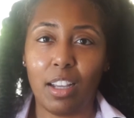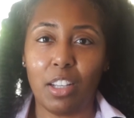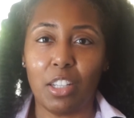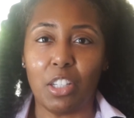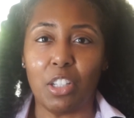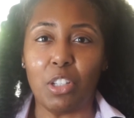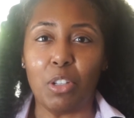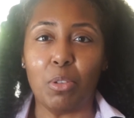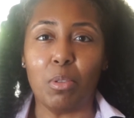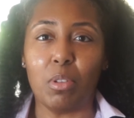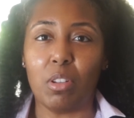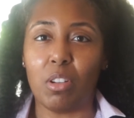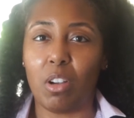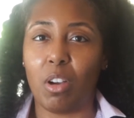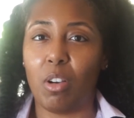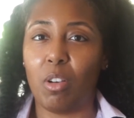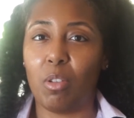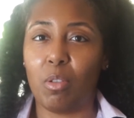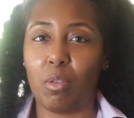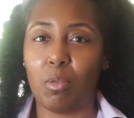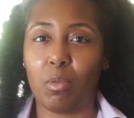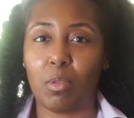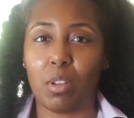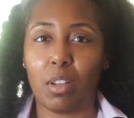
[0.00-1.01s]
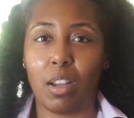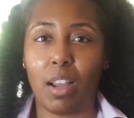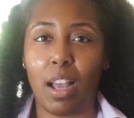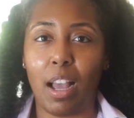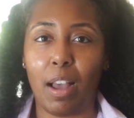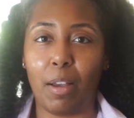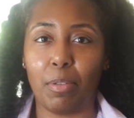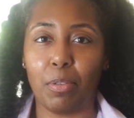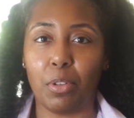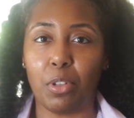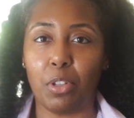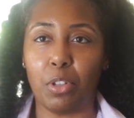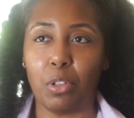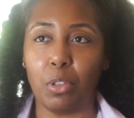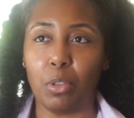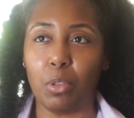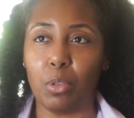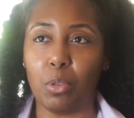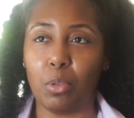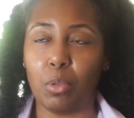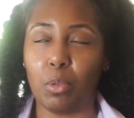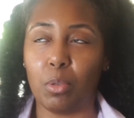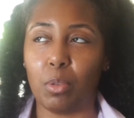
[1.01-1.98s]
You don't have
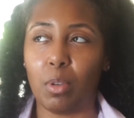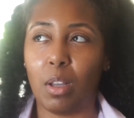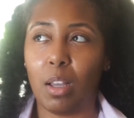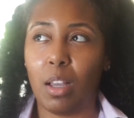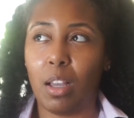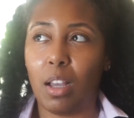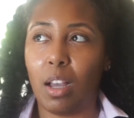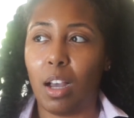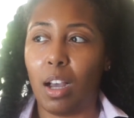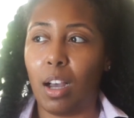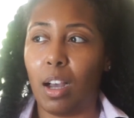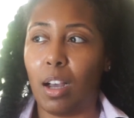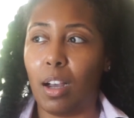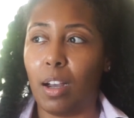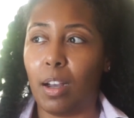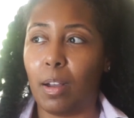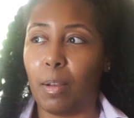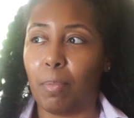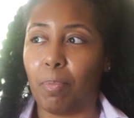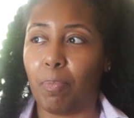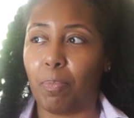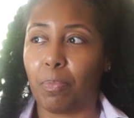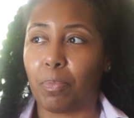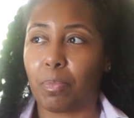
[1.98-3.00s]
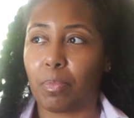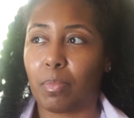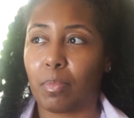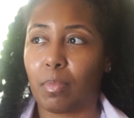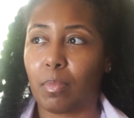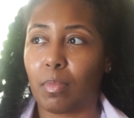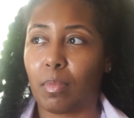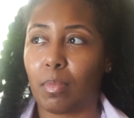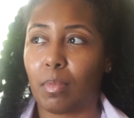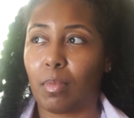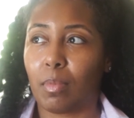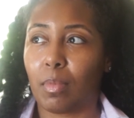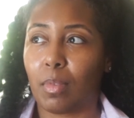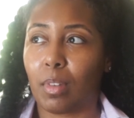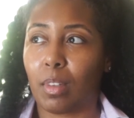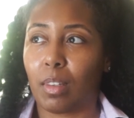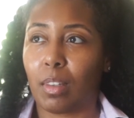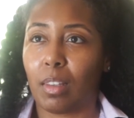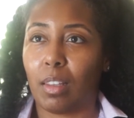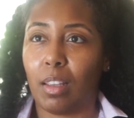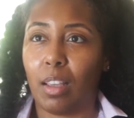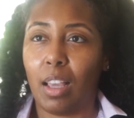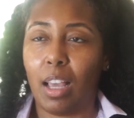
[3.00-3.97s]
to
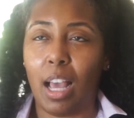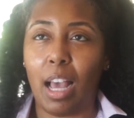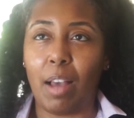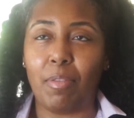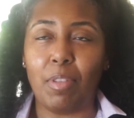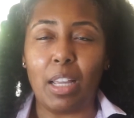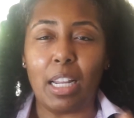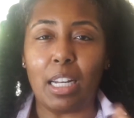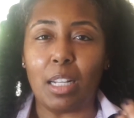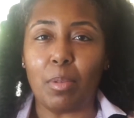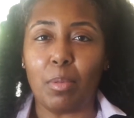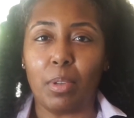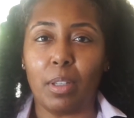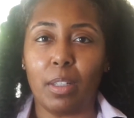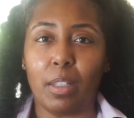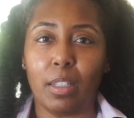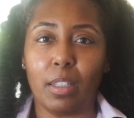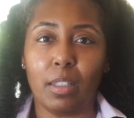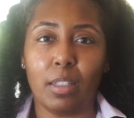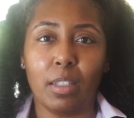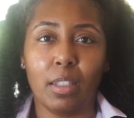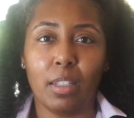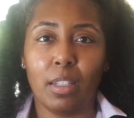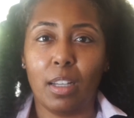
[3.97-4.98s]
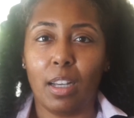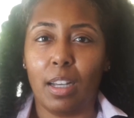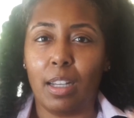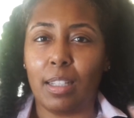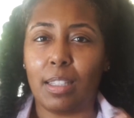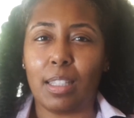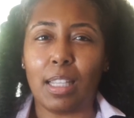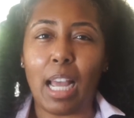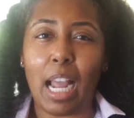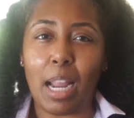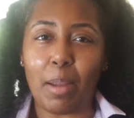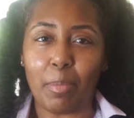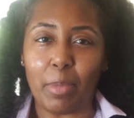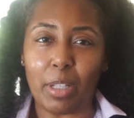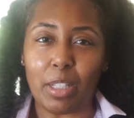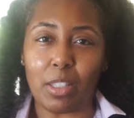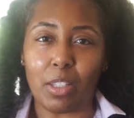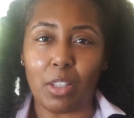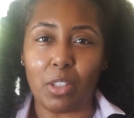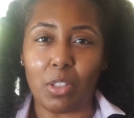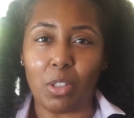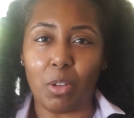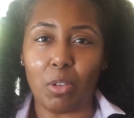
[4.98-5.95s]
have any
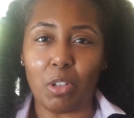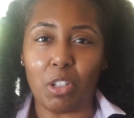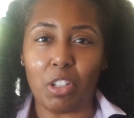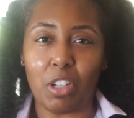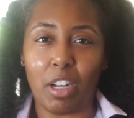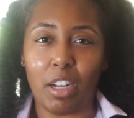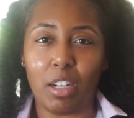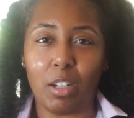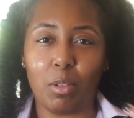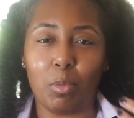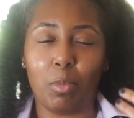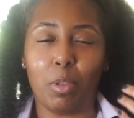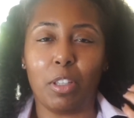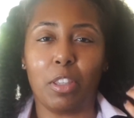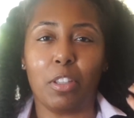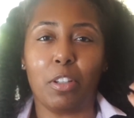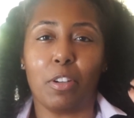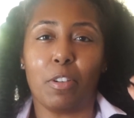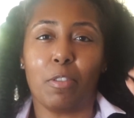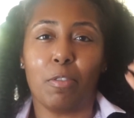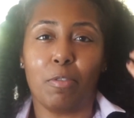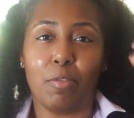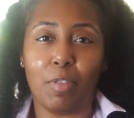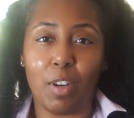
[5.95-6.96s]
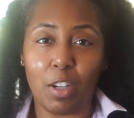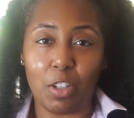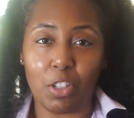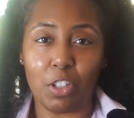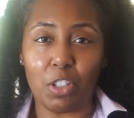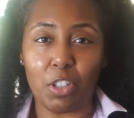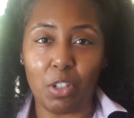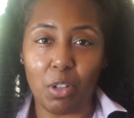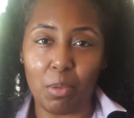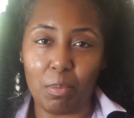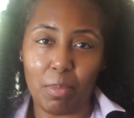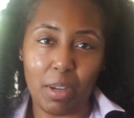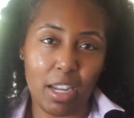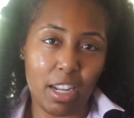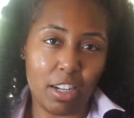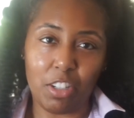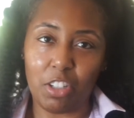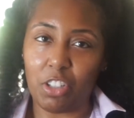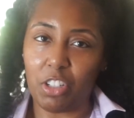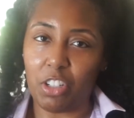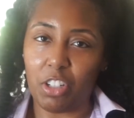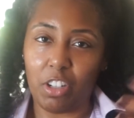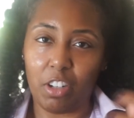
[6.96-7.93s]
assignments associated with your functional
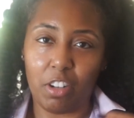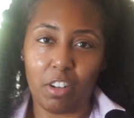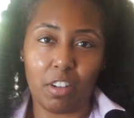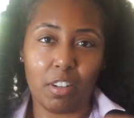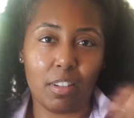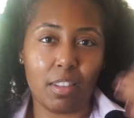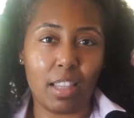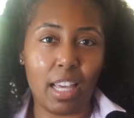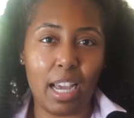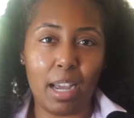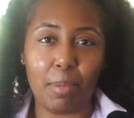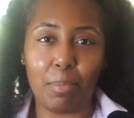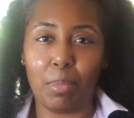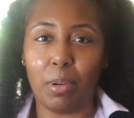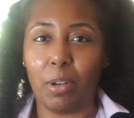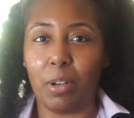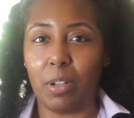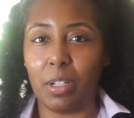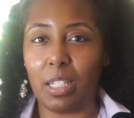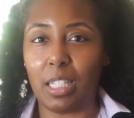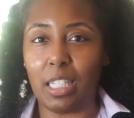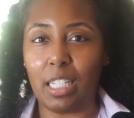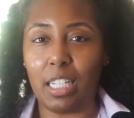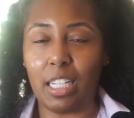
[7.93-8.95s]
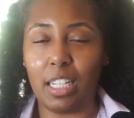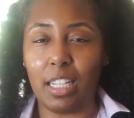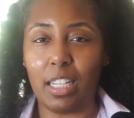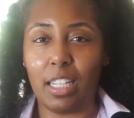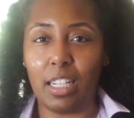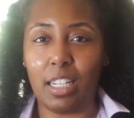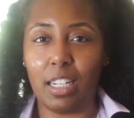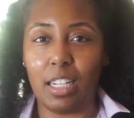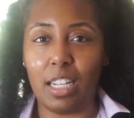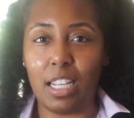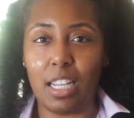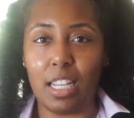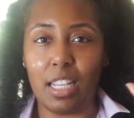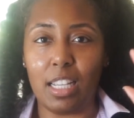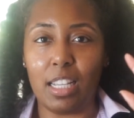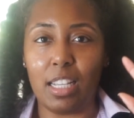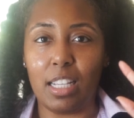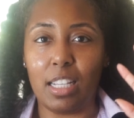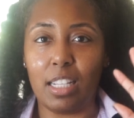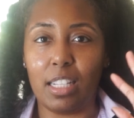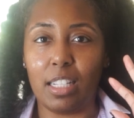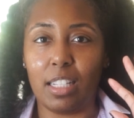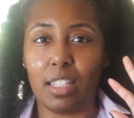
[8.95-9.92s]
manager. That person
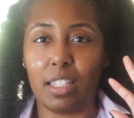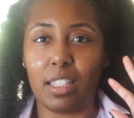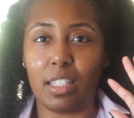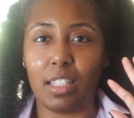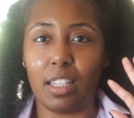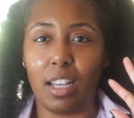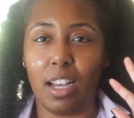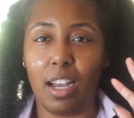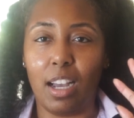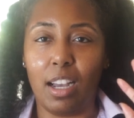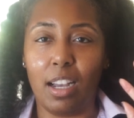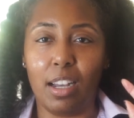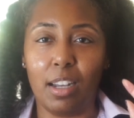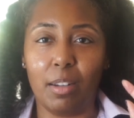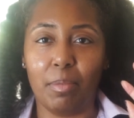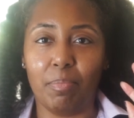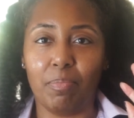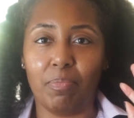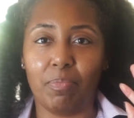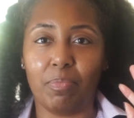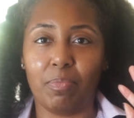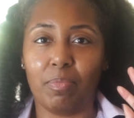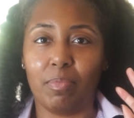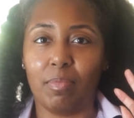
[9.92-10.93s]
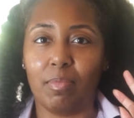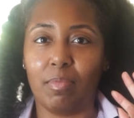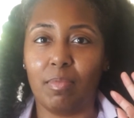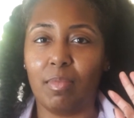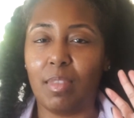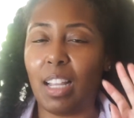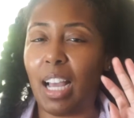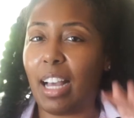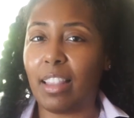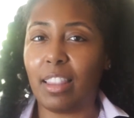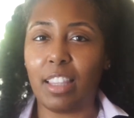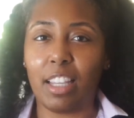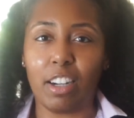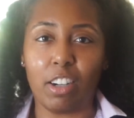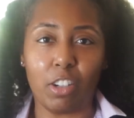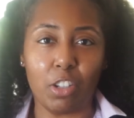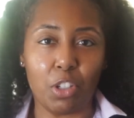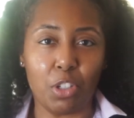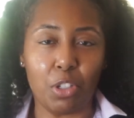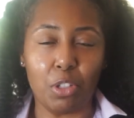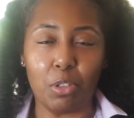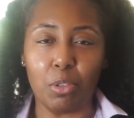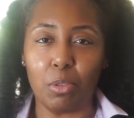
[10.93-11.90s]
is not
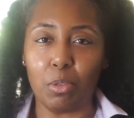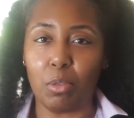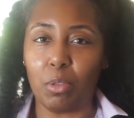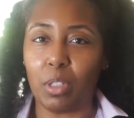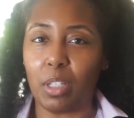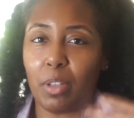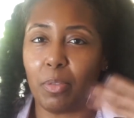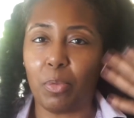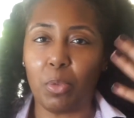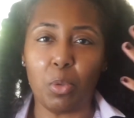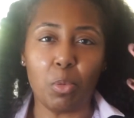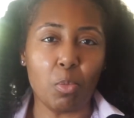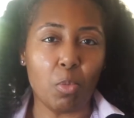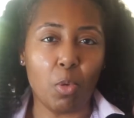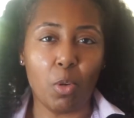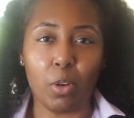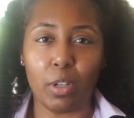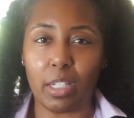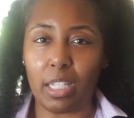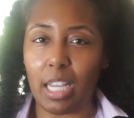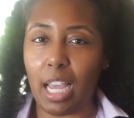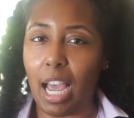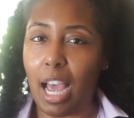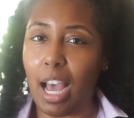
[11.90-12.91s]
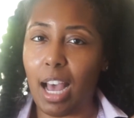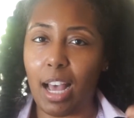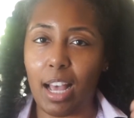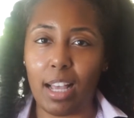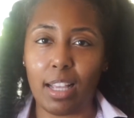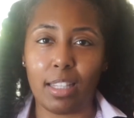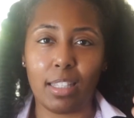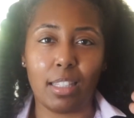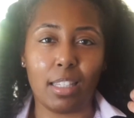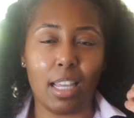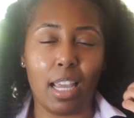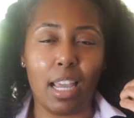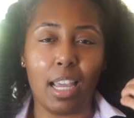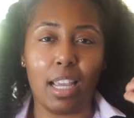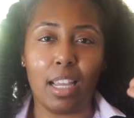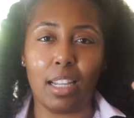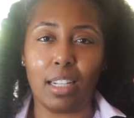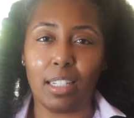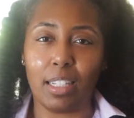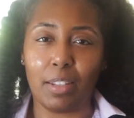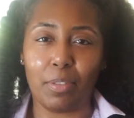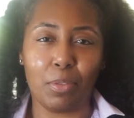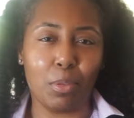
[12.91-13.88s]
there to give you more tasks
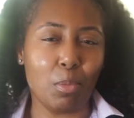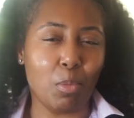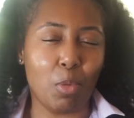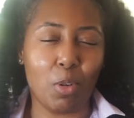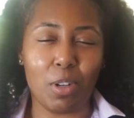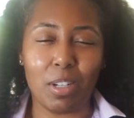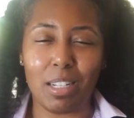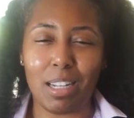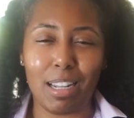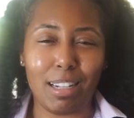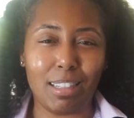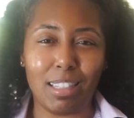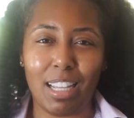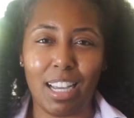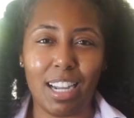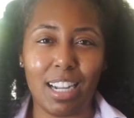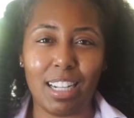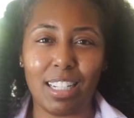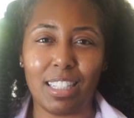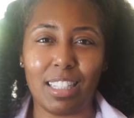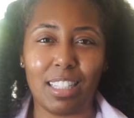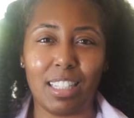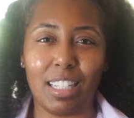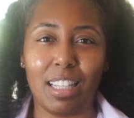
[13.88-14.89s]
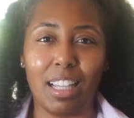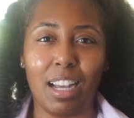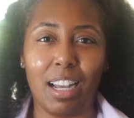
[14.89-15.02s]
and give you more deadlines.